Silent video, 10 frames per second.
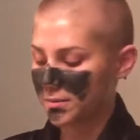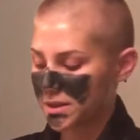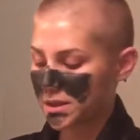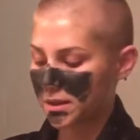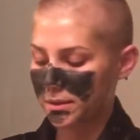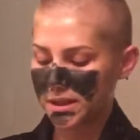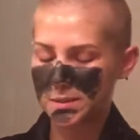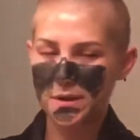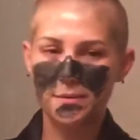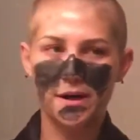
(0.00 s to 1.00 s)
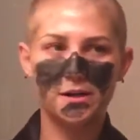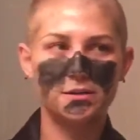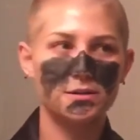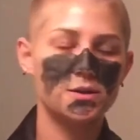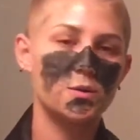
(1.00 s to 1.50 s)
So it's been
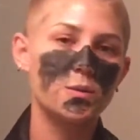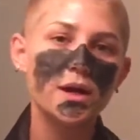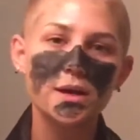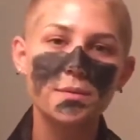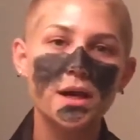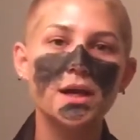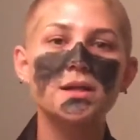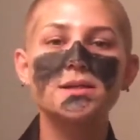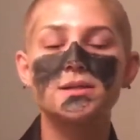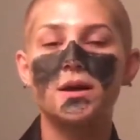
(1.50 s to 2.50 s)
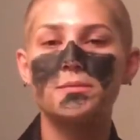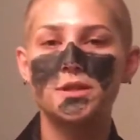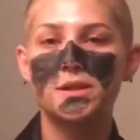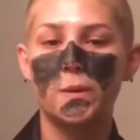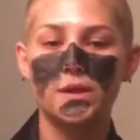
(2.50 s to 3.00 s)
about 20 minutes, so I'm
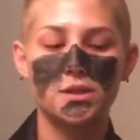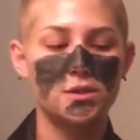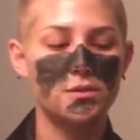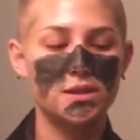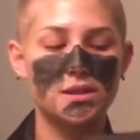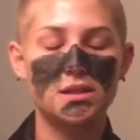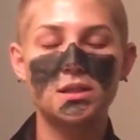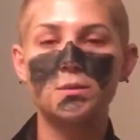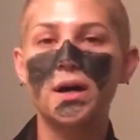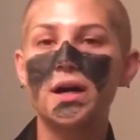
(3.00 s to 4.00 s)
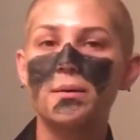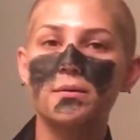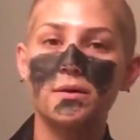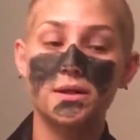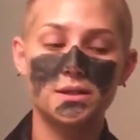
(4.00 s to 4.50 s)
just going to, this is still wet,
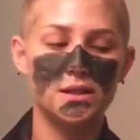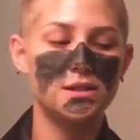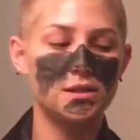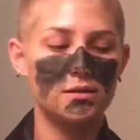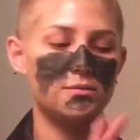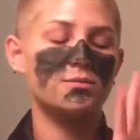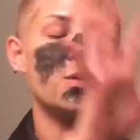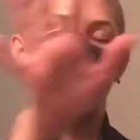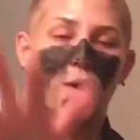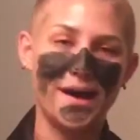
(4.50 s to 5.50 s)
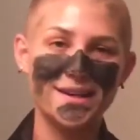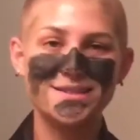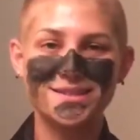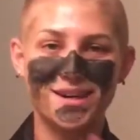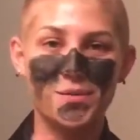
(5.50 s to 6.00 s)
this is wet,
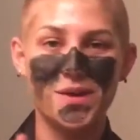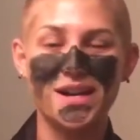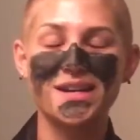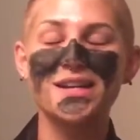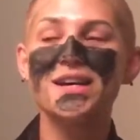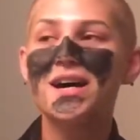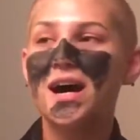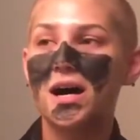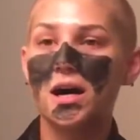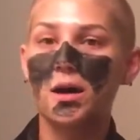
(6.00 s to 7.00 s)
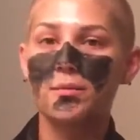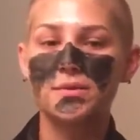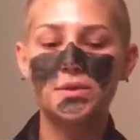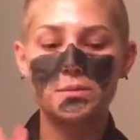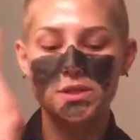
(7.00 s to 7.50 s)
I wet it.
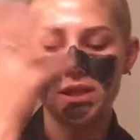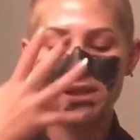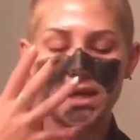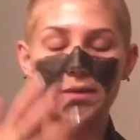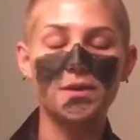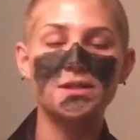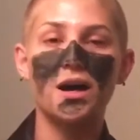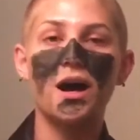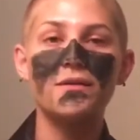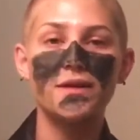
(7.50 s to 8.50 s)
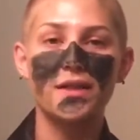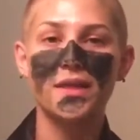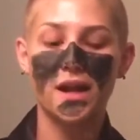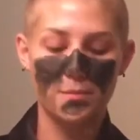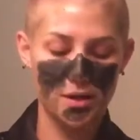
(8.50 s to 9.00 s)
So I'm just going to take this off, and
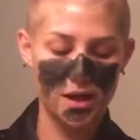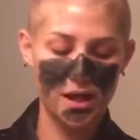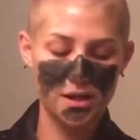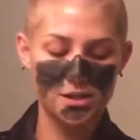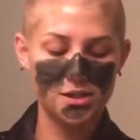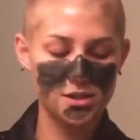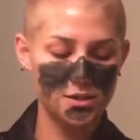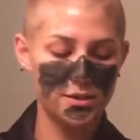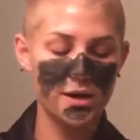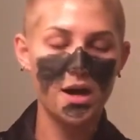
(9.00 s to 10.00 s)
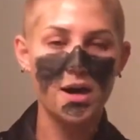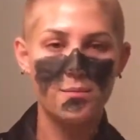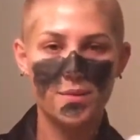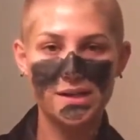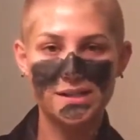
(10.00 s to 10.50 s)
then I'm going to get into
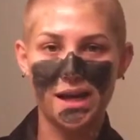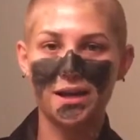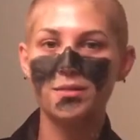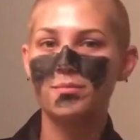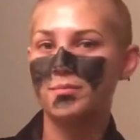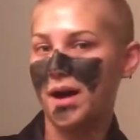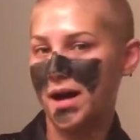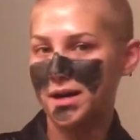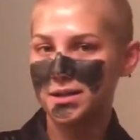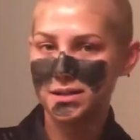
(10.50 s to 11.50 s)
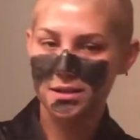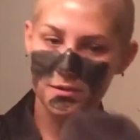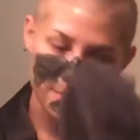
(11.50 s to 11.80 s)
my second mask.